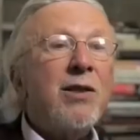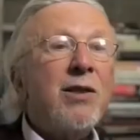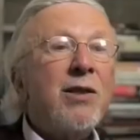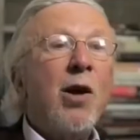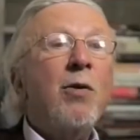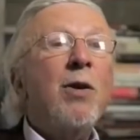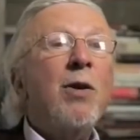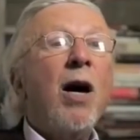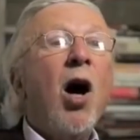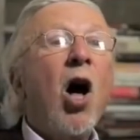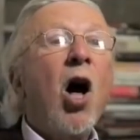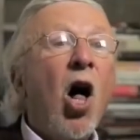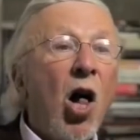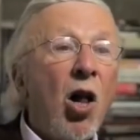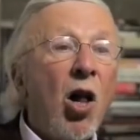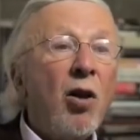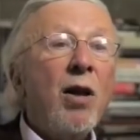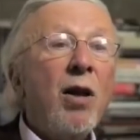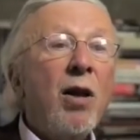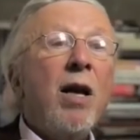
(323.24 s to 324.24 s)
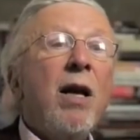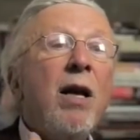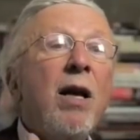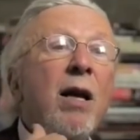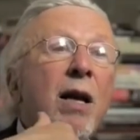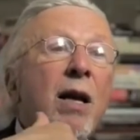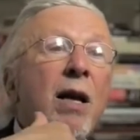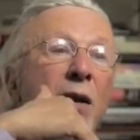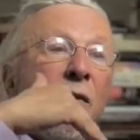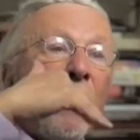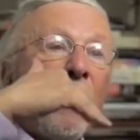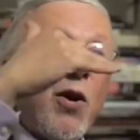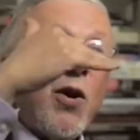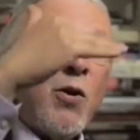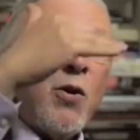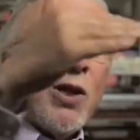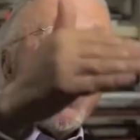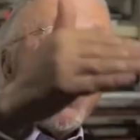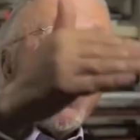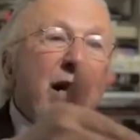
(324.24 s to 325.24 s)
So the hull, the
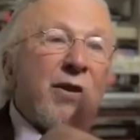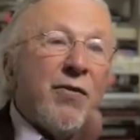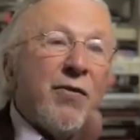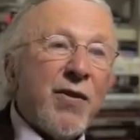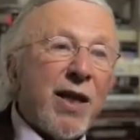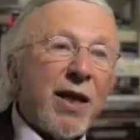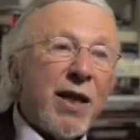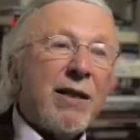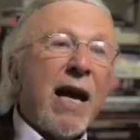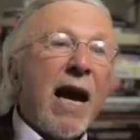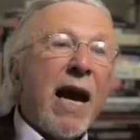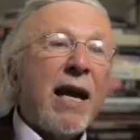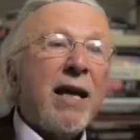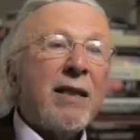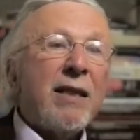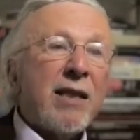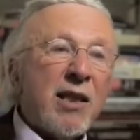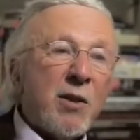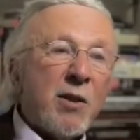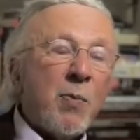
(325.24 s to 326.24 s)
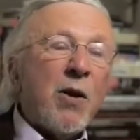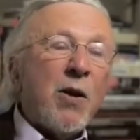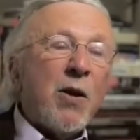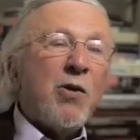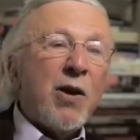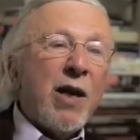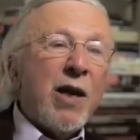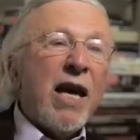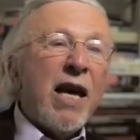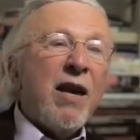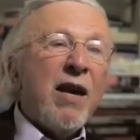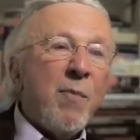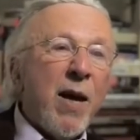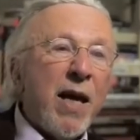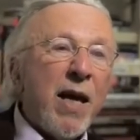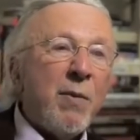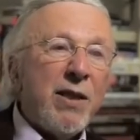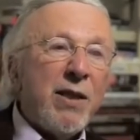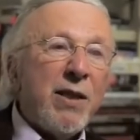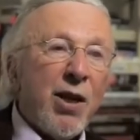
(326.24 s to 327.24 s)
fuselage of Tic Tac, is a special kind of
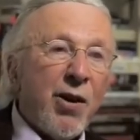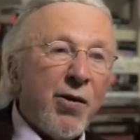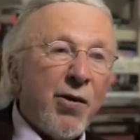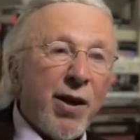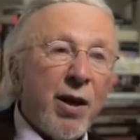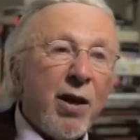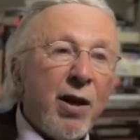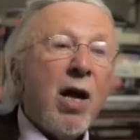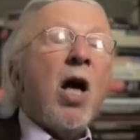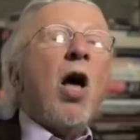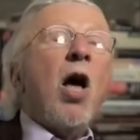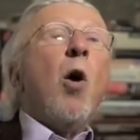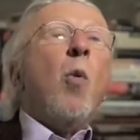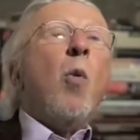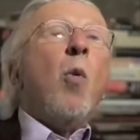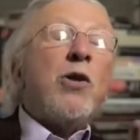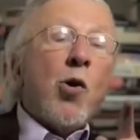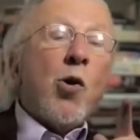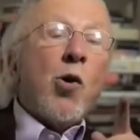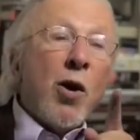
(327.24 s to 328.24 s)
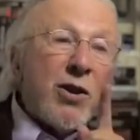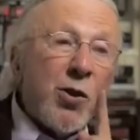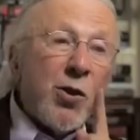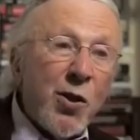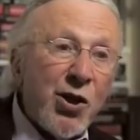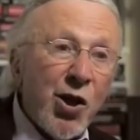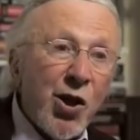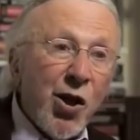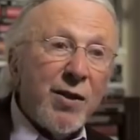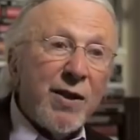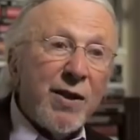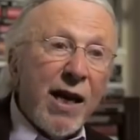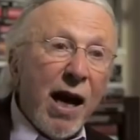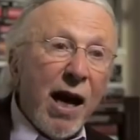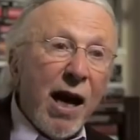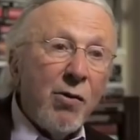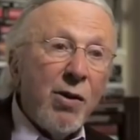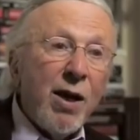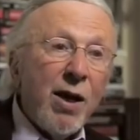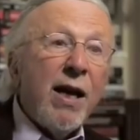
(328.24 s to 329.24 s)
metamaterial, which also, it turns
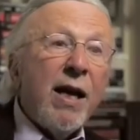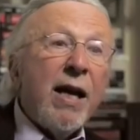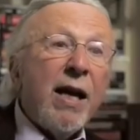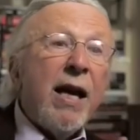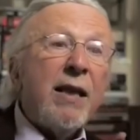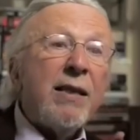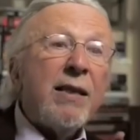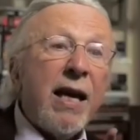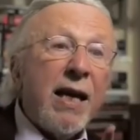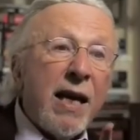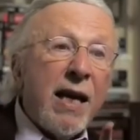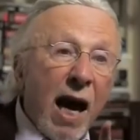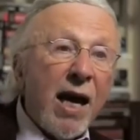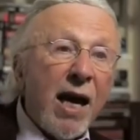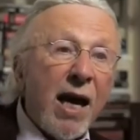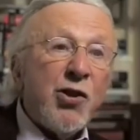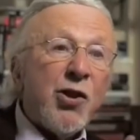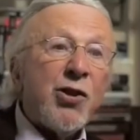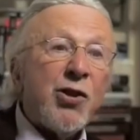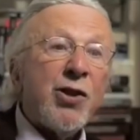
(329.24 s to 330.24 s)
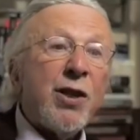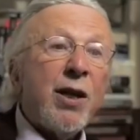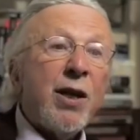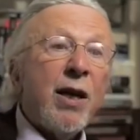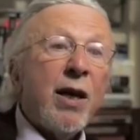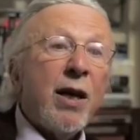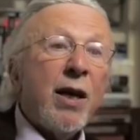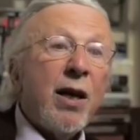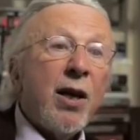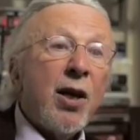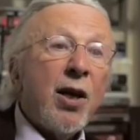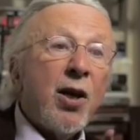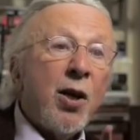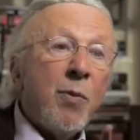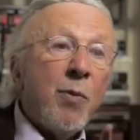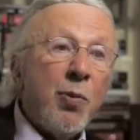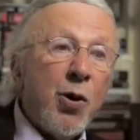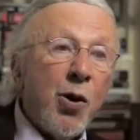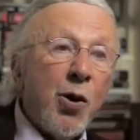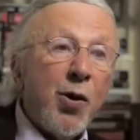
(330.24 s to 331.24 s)
out, is a conscious
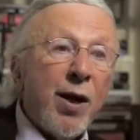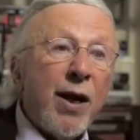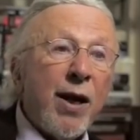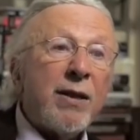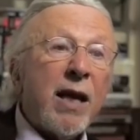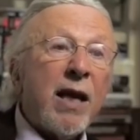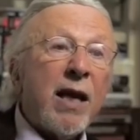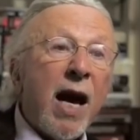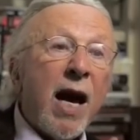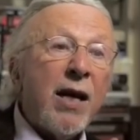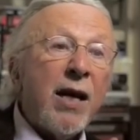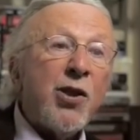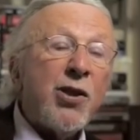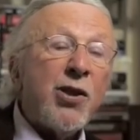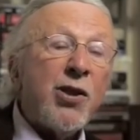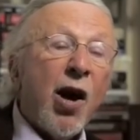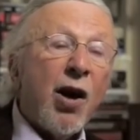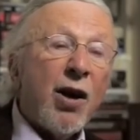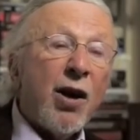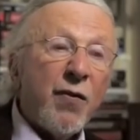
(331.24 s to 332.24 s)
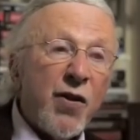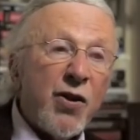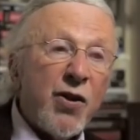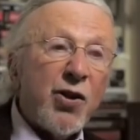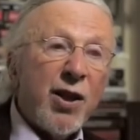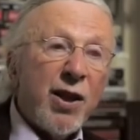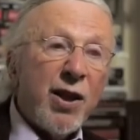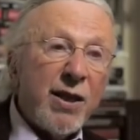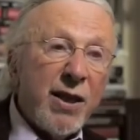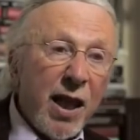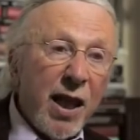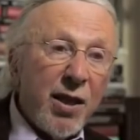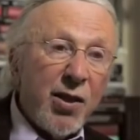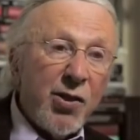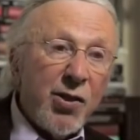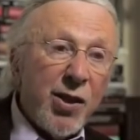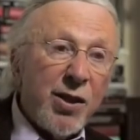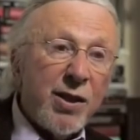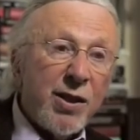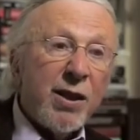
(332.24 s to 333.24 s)
computer. It's a conscious artificial
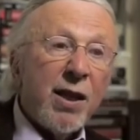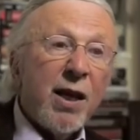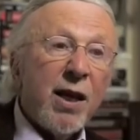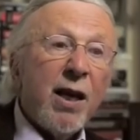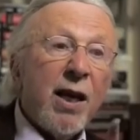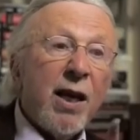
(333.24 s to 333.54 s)
intelligence,